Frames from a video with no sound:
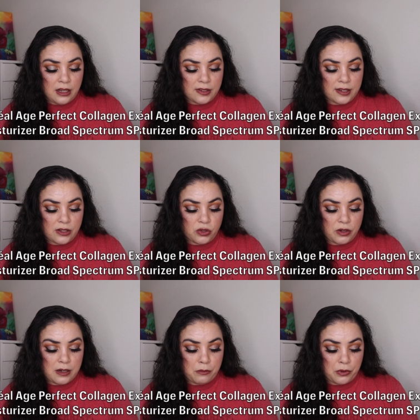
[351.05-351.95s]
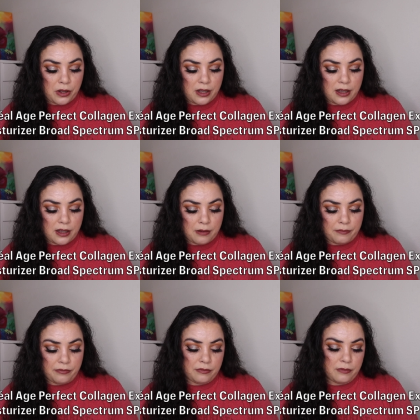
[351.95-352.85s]
Sunscreen
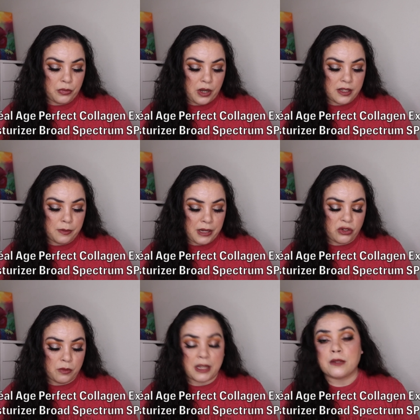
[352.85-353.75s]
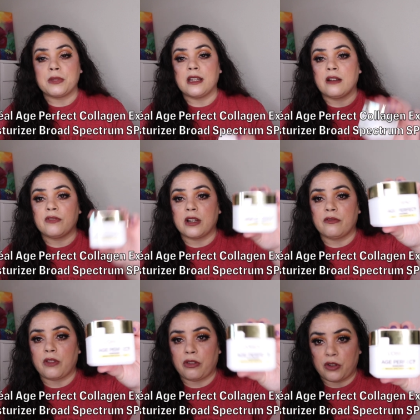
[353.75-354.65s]
um, broad spectrum SPF of
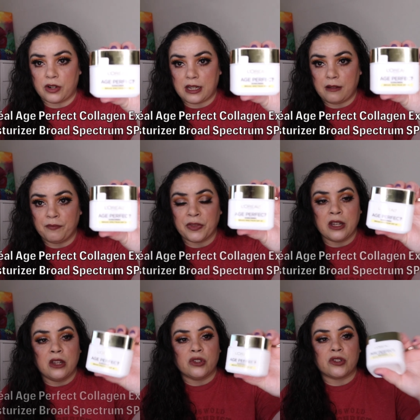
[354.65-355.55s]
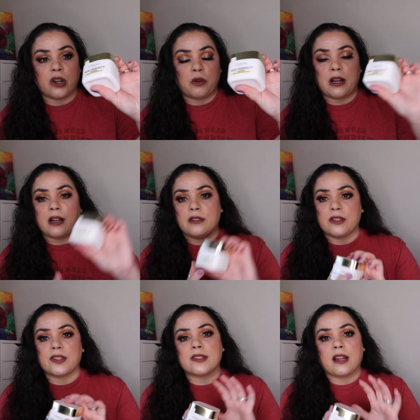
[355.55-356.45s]
30. So uh,
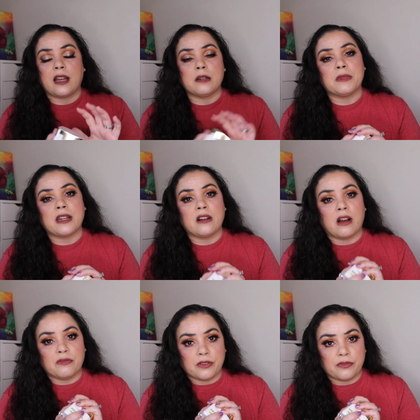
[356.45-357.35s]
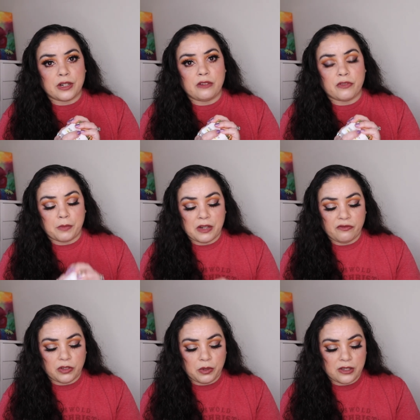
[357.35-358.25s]
this is an item that I got for free from
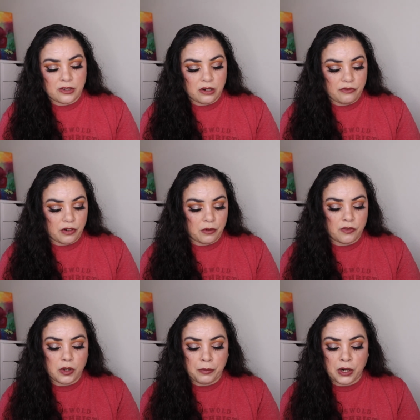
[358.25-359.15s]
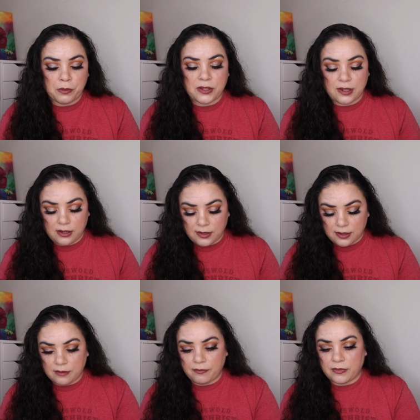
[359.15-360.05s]
Influenster for review
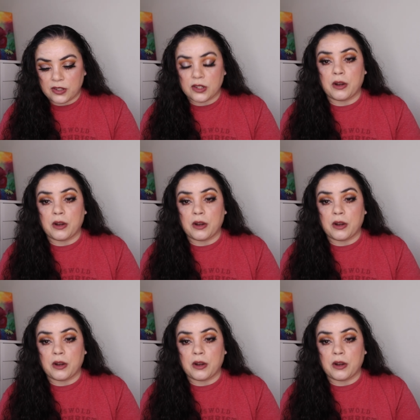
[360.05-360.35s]
purposes. So